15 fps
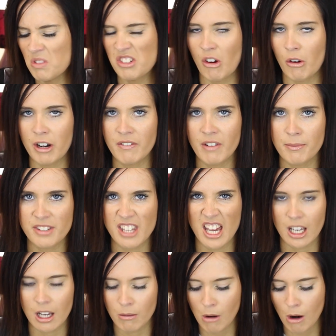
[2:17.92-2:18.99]
Sorry if I'm
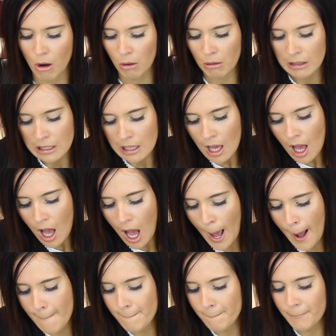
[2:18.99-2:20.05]
saying it wrong.
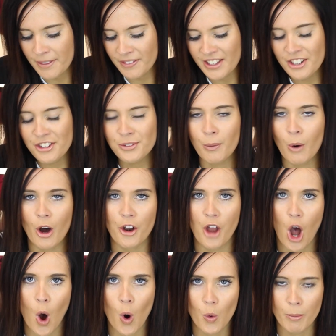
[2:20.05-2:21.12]
But this
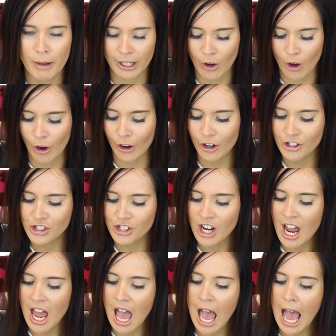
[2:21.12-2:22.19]
one, oh my gosh,
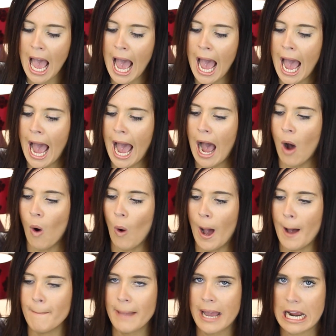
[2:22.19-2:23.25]
how
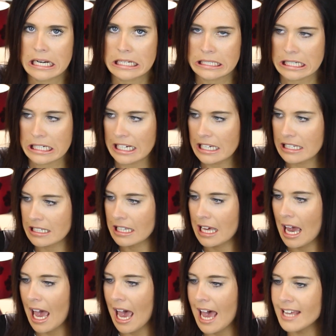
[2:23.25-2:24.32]
amazing is
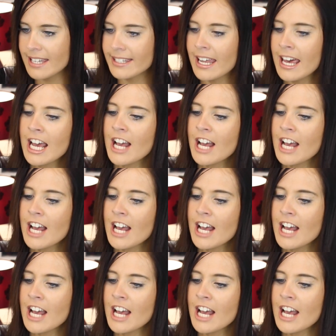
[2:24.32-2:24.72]
this?